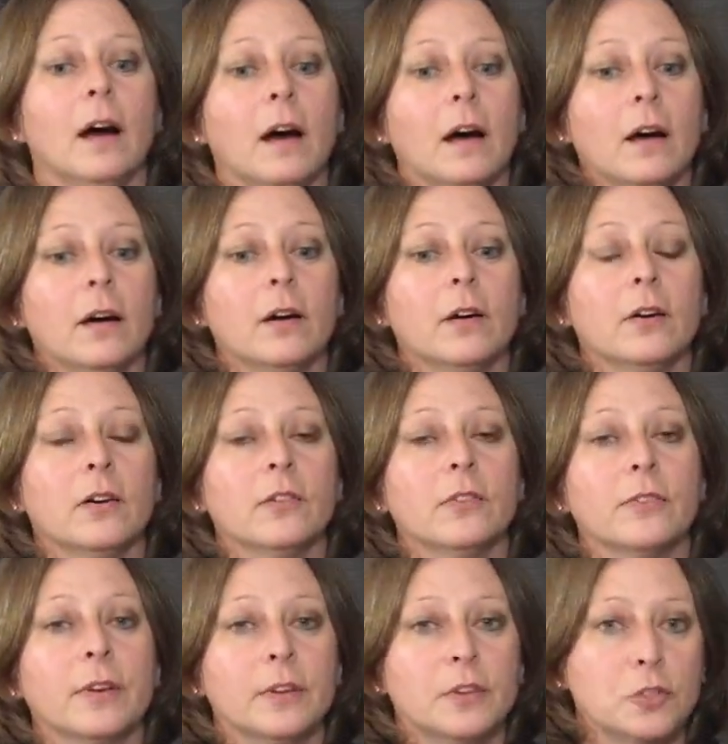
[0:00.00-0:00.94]

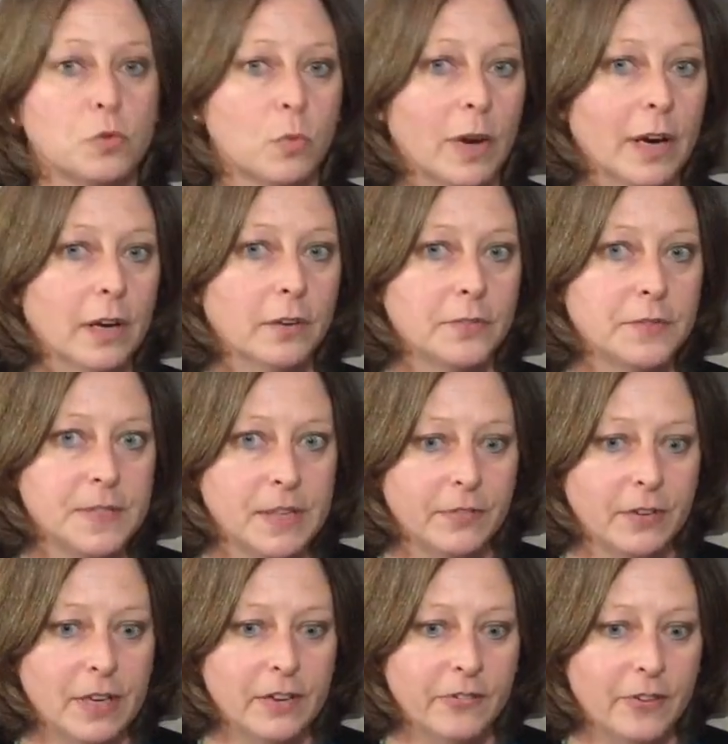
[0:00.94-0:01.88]
of
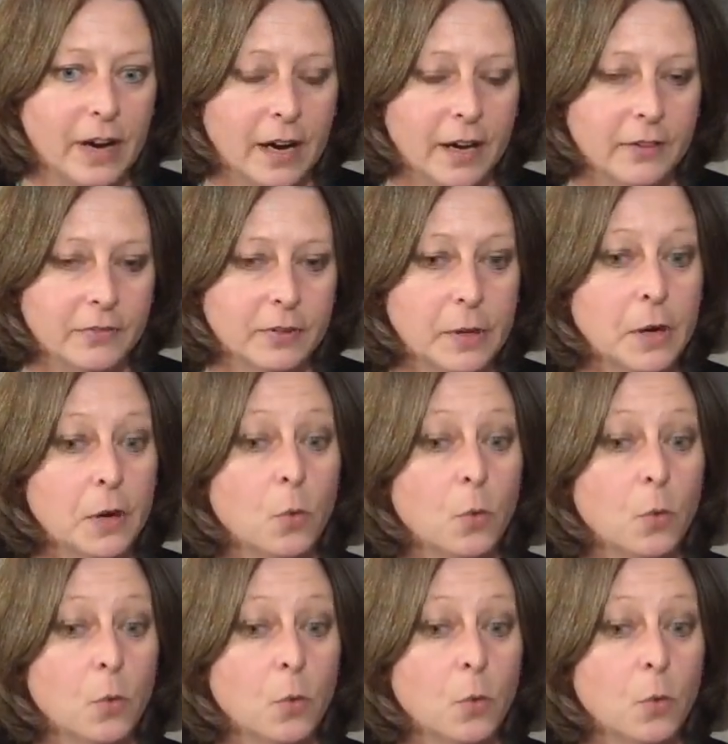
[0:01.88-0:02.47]
$1,275.